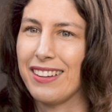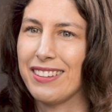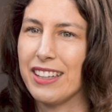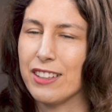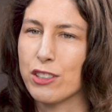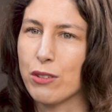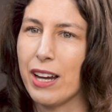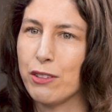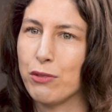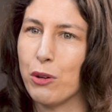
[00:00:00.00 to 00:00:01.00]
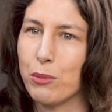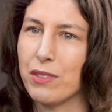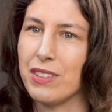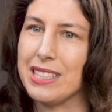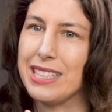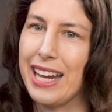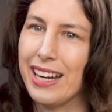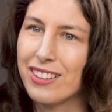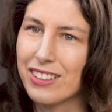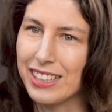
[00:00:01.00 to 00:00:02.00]
that it's greater forms of
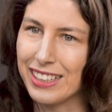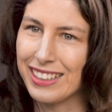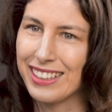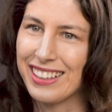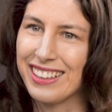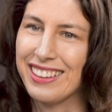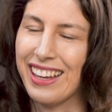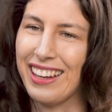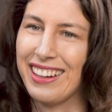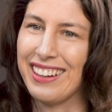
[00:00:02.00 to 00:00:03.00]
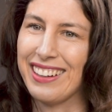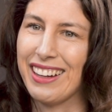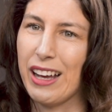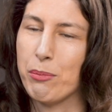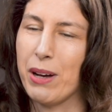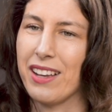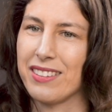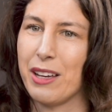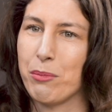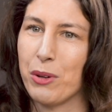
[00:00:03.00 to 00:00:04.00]
integrity that are
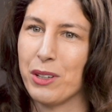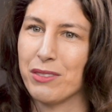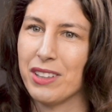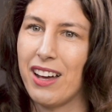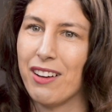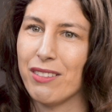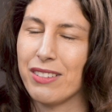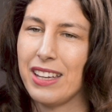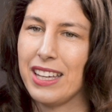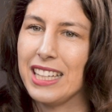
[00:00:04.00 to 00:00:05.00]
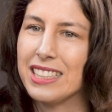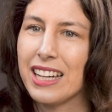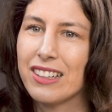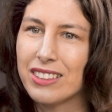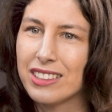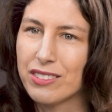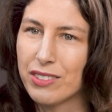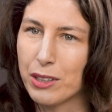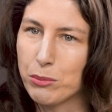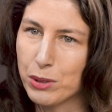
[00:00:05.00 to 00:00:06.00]
past that point of love, integrity is a
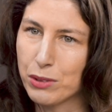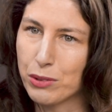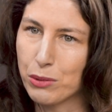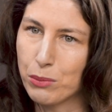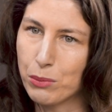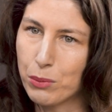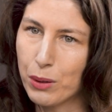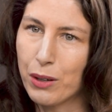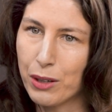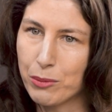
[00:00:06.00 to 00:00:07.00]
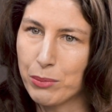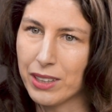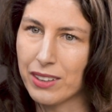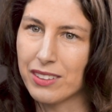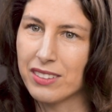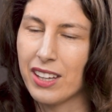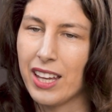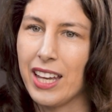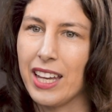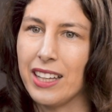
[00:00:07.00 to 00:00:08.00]
very beautiful word because
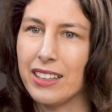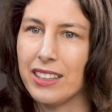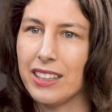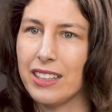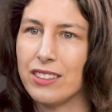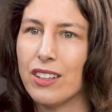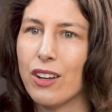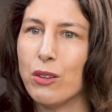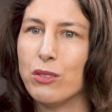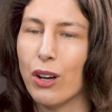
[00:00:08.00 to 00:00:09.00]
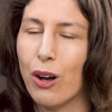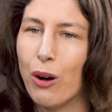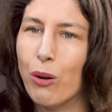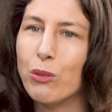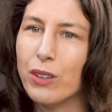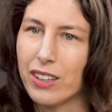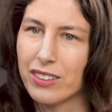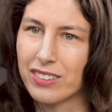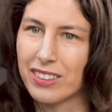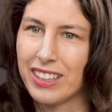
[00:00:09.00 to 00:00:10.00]
it denotes a
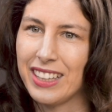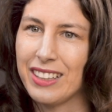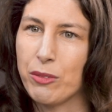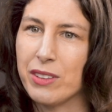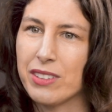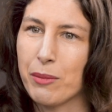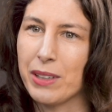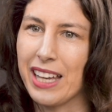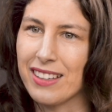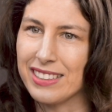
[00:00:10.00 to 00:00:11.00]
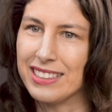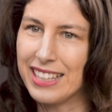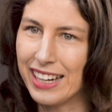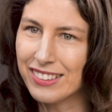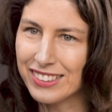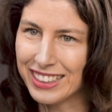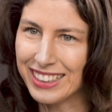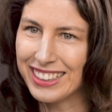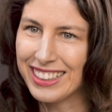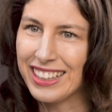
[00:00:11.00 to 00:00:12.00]
wholeness. When something has
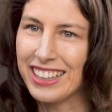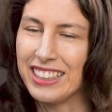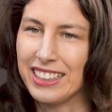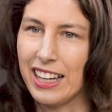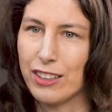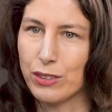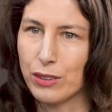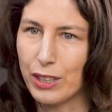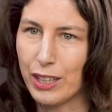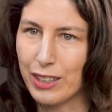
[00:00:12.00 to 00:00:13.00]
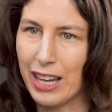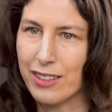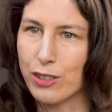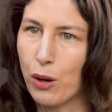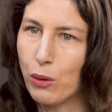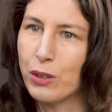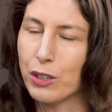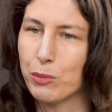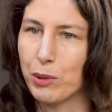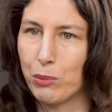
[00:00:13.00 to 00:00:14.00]
integrity, it has
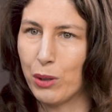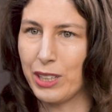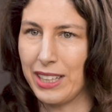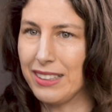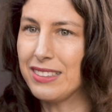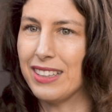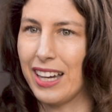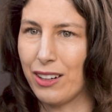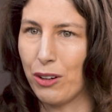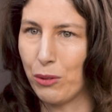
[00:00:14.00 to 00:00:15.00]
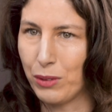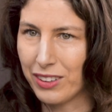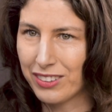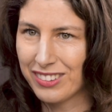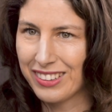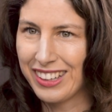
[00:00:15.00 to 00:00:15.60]
wholeness. But what is that wholeness?